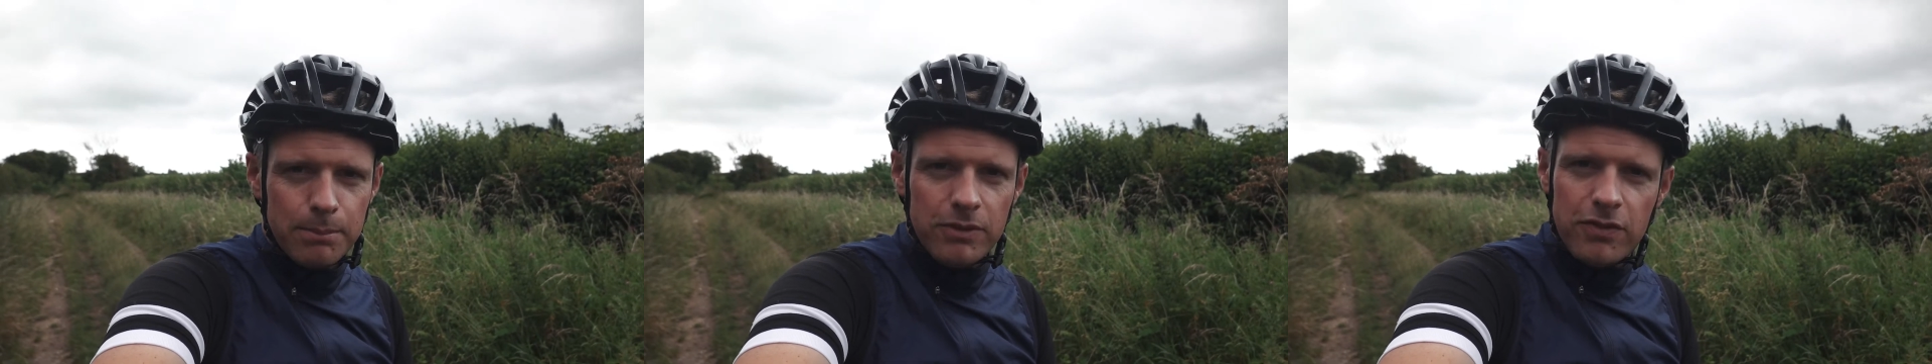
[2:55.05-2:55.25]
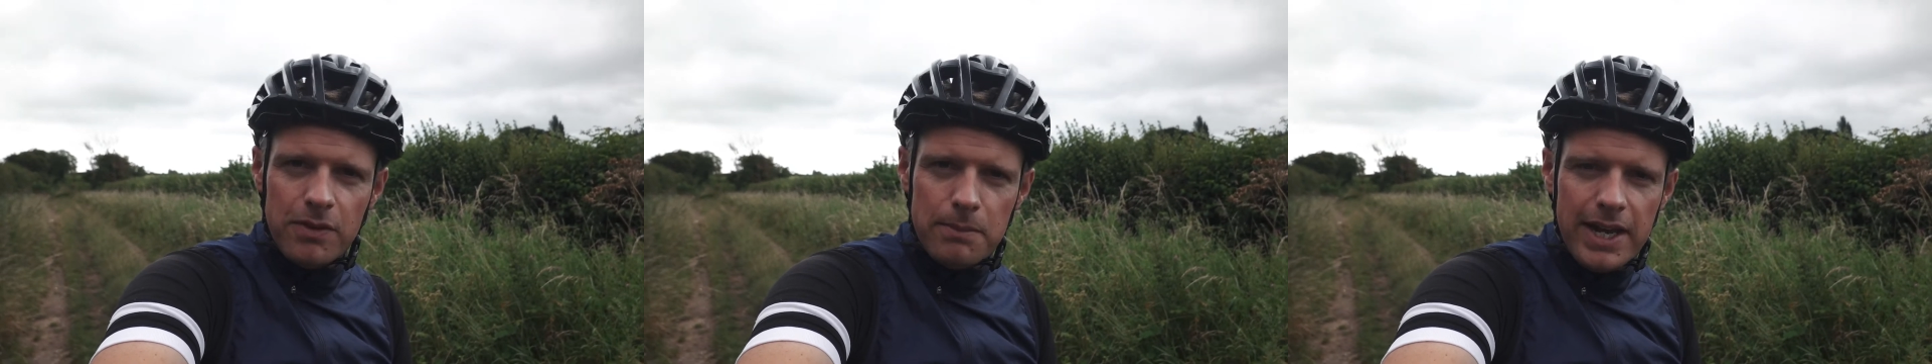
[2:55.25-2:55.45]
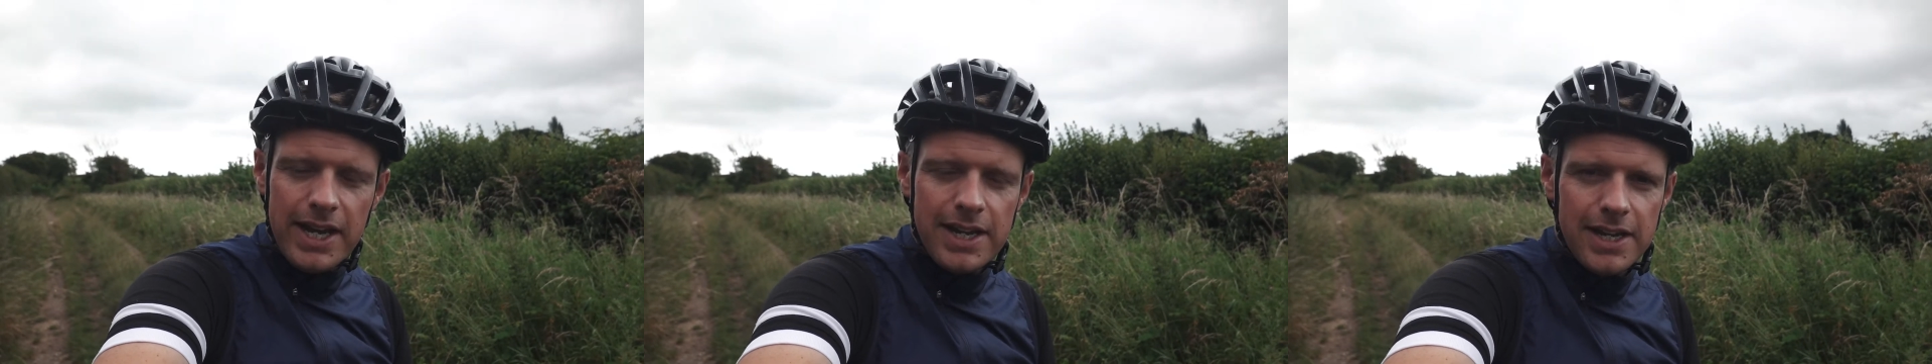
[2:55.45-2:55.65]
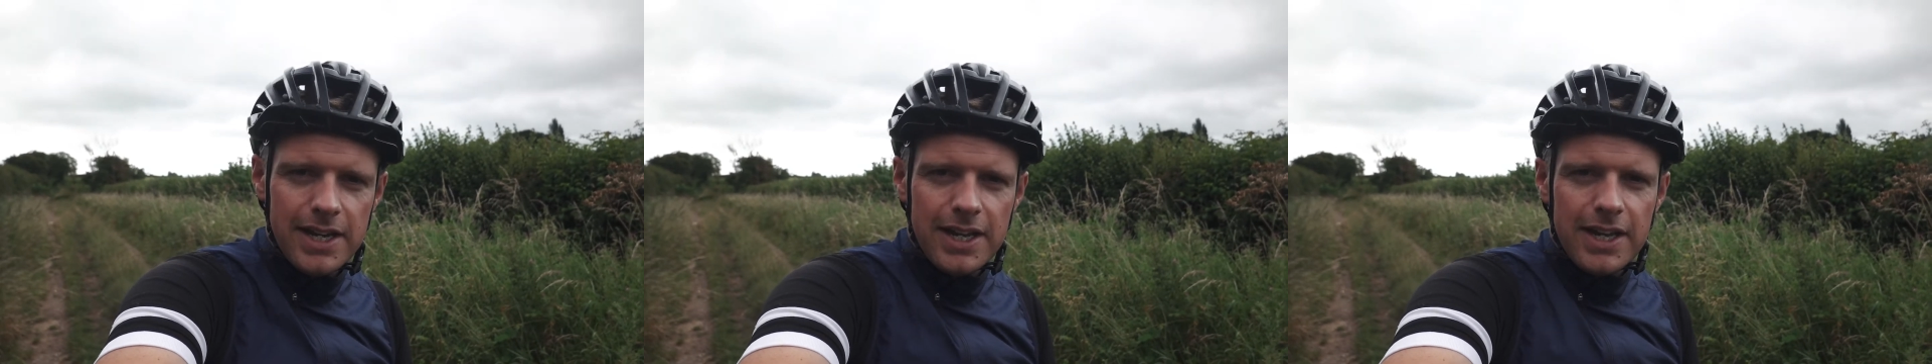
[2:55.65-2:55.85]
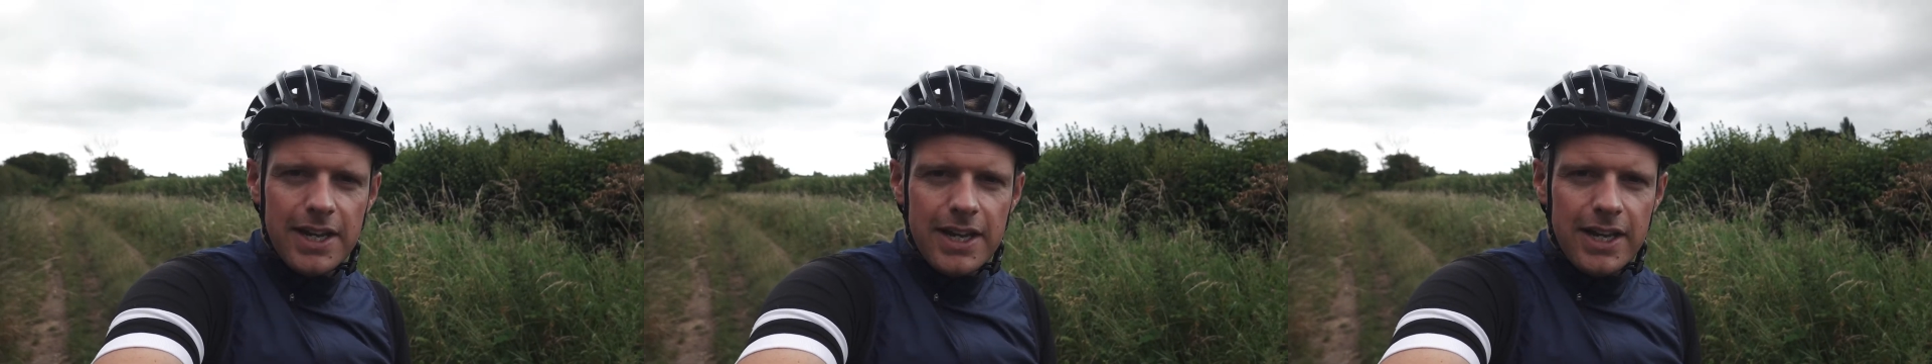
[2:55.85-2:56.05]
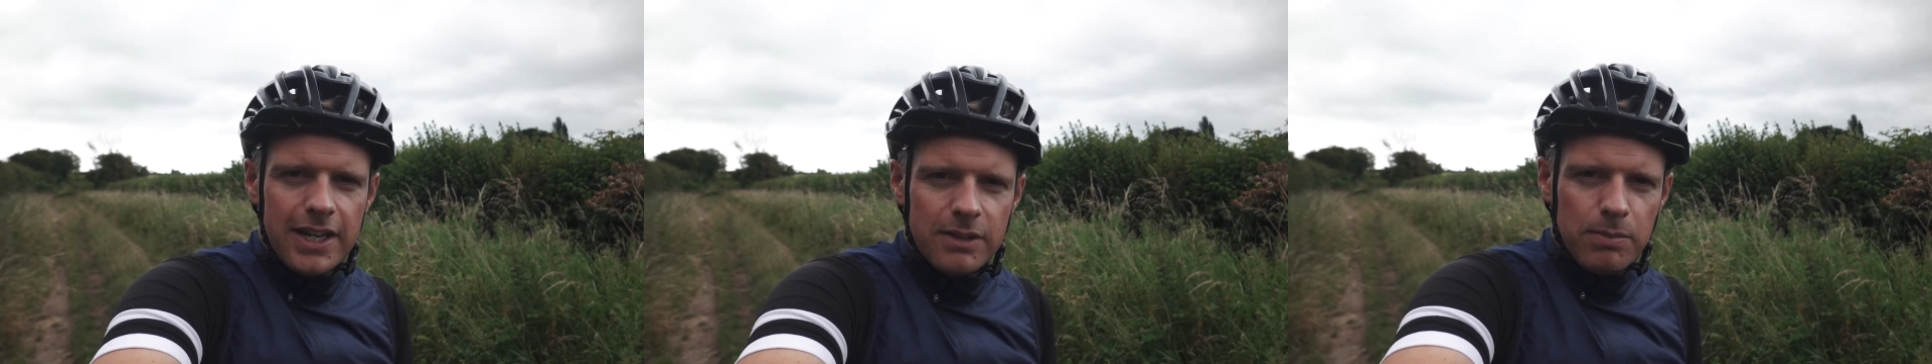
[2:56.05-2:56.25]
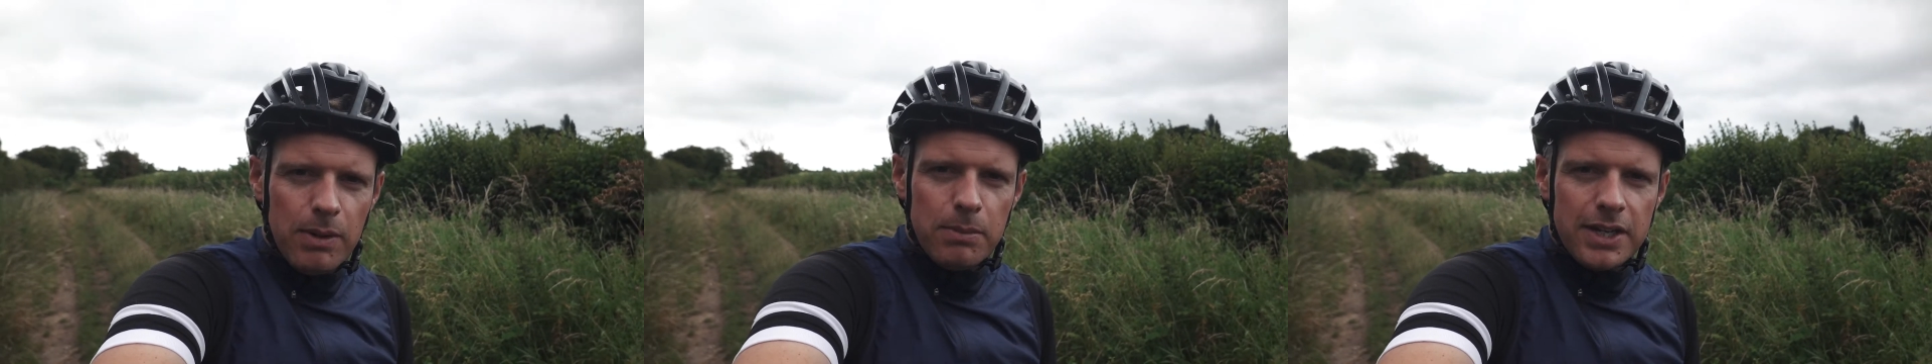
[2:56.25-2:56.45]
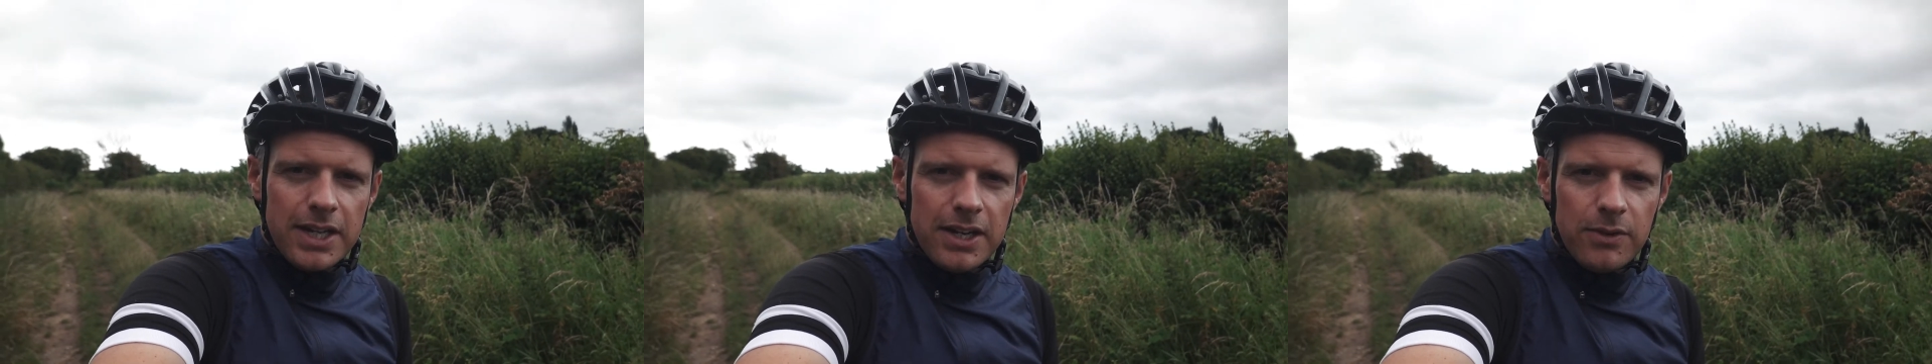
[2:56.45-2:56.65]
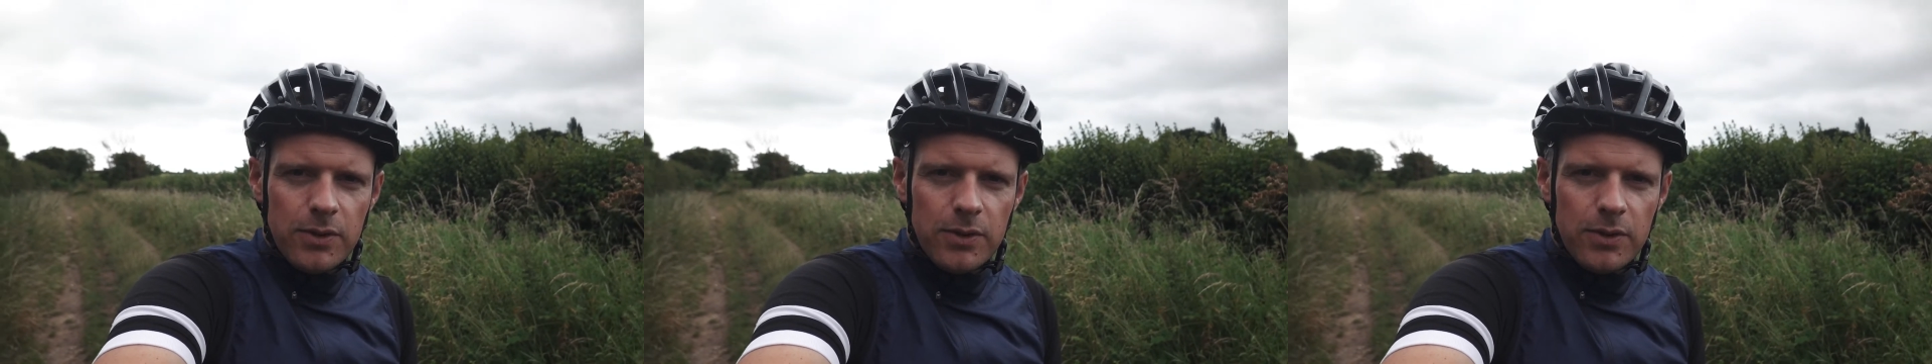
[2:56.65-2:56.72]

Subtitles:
But for me, it's probably going